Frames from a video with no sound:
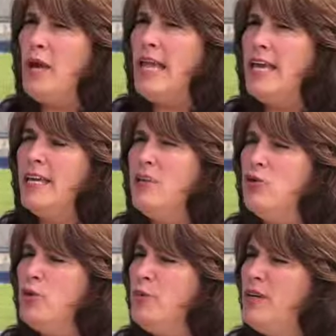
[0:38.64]
Well, a
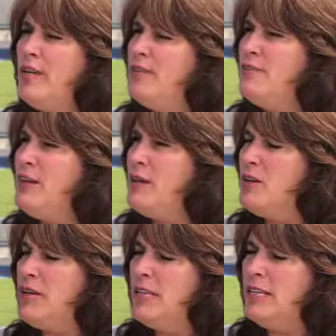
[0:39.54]
group of
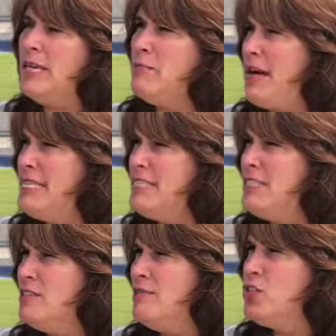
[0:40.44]
like minded
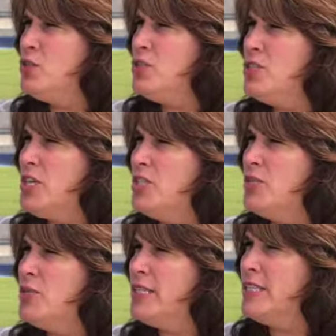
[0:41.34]
individuals started
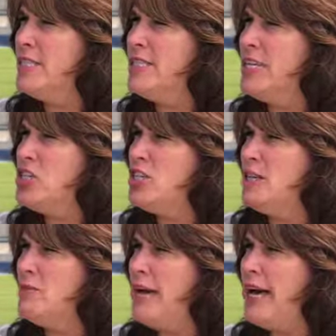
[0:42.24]
the
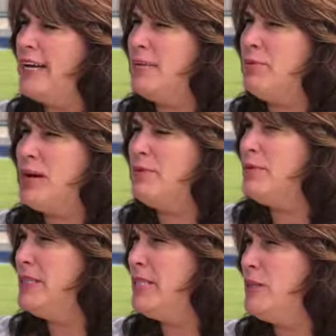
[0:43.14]
organization back
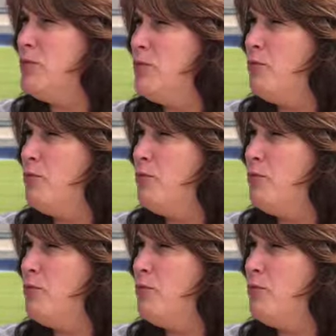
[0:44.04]
probably